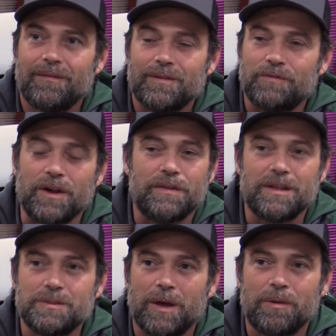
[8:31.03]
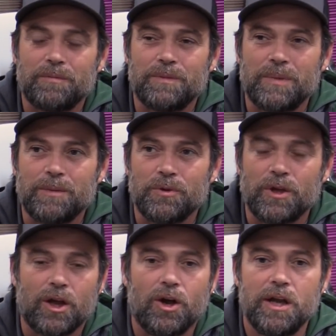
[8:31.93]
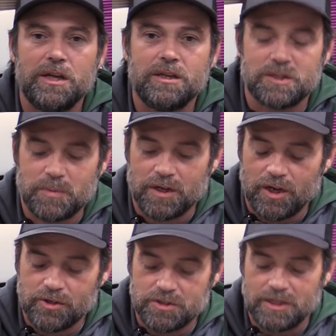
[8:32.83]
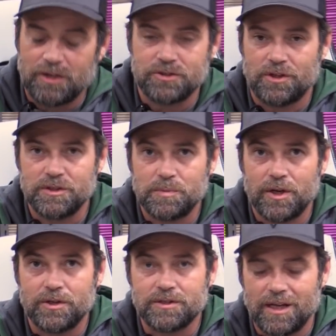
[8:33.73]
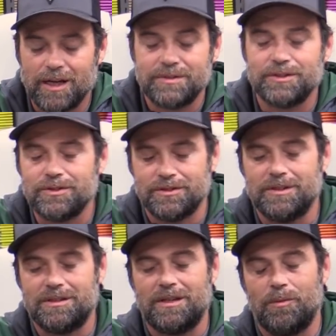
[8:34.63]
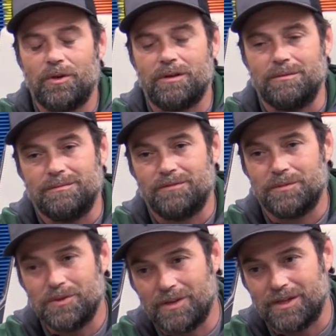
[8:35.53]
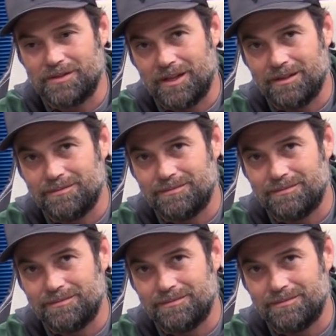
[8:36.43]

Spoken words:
The funny thing is about the people like, oh, I need to spend hundreds of dollars on all these putters. I'm still using the same one from 2008.